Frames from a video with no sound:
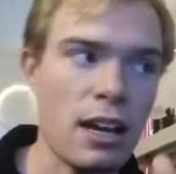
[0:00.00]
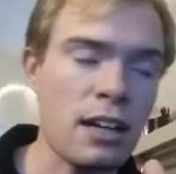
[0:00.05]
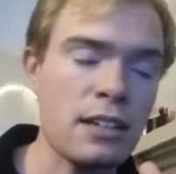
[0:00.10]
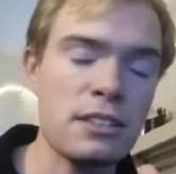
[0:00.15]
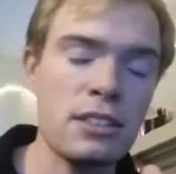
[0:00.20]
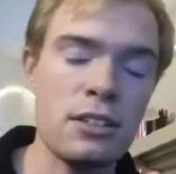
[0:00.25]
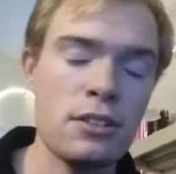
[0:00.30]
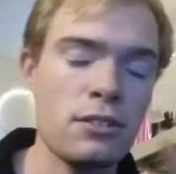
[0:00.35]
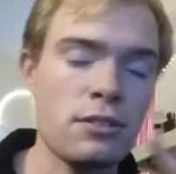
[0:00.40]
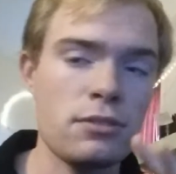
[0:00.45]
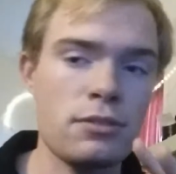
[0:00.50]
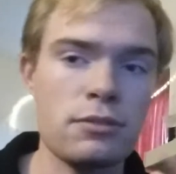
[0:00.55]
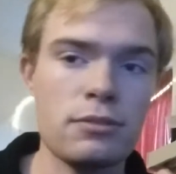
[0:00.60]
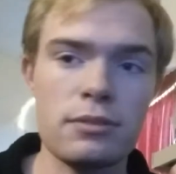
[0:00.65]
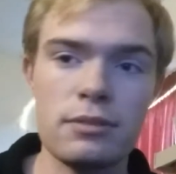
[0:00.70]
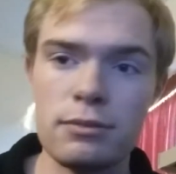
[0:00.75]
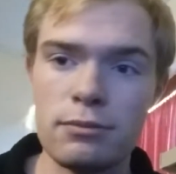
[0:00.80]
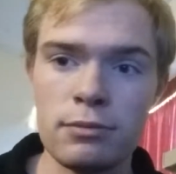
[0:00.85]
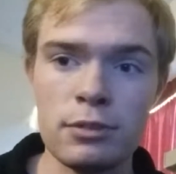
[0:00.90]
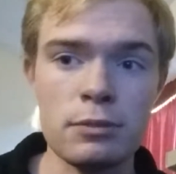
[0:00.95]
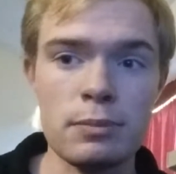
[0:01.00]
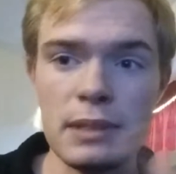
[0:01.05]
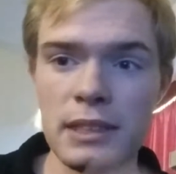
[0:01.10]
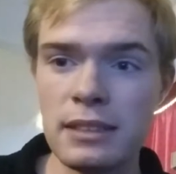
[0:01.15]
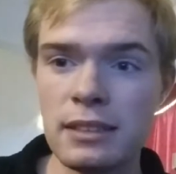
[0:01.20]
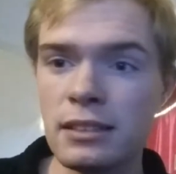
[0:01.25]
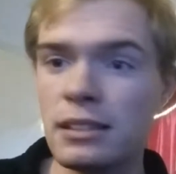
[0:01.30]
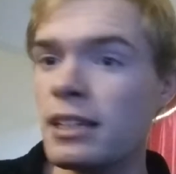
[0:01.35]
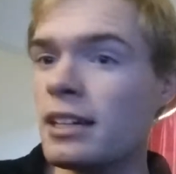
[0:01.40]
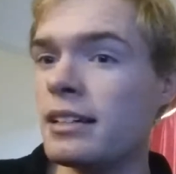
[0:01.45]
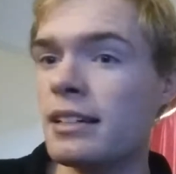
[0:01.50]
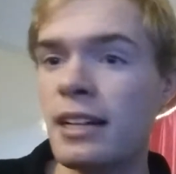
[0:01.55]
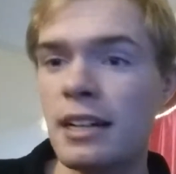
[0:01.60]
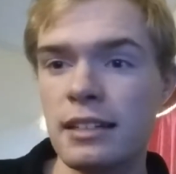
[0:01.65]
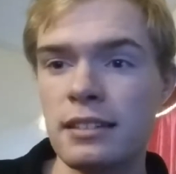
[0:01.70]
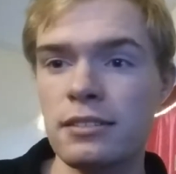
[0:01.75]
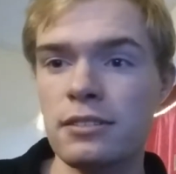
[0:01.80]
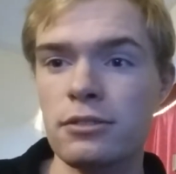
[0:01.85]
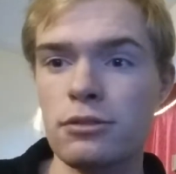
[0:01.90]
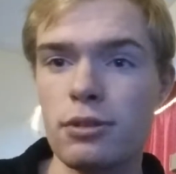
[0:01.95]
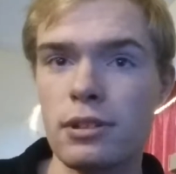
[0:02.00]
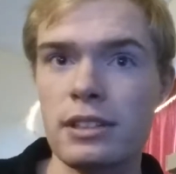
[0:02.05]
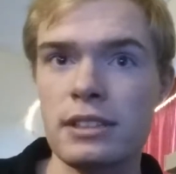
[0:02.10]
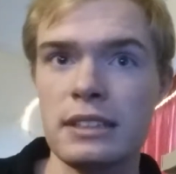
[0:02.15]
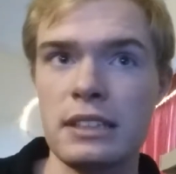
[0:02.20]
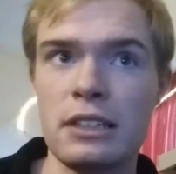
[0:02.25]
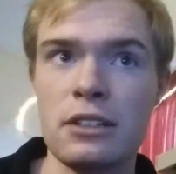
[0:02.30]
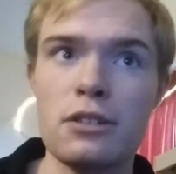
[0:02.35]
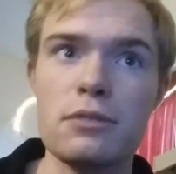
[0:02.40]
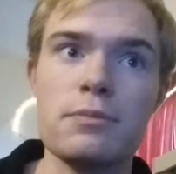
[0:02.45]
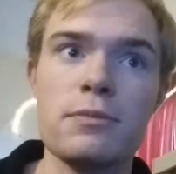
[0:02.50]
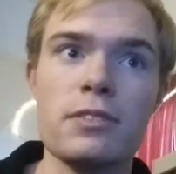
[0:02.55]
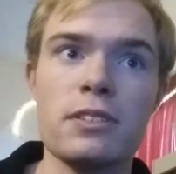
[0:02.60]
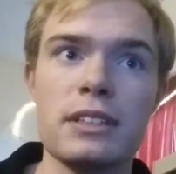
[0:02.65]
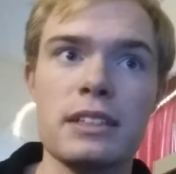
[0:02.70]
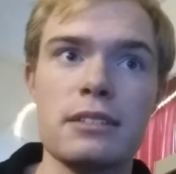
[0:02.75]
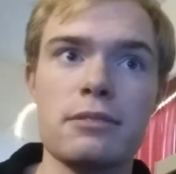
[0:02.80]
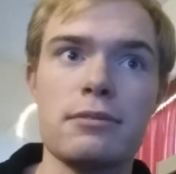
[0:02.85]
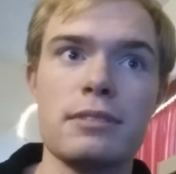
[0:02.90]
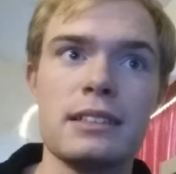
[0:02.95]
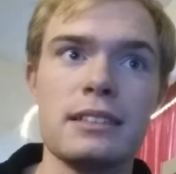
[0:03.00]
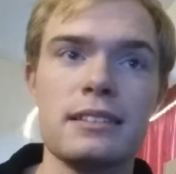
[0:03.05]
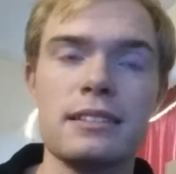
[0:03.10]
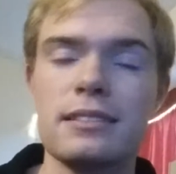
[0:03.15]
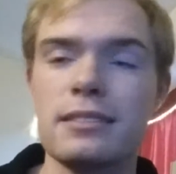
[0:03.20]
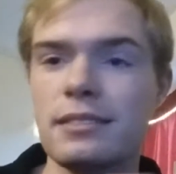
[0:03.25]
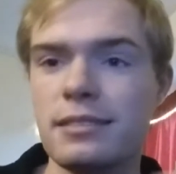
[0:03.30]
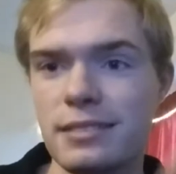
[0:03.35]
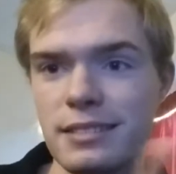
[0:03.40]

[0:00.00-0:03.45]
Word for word: audio will be a lot higher quality, hopefully, when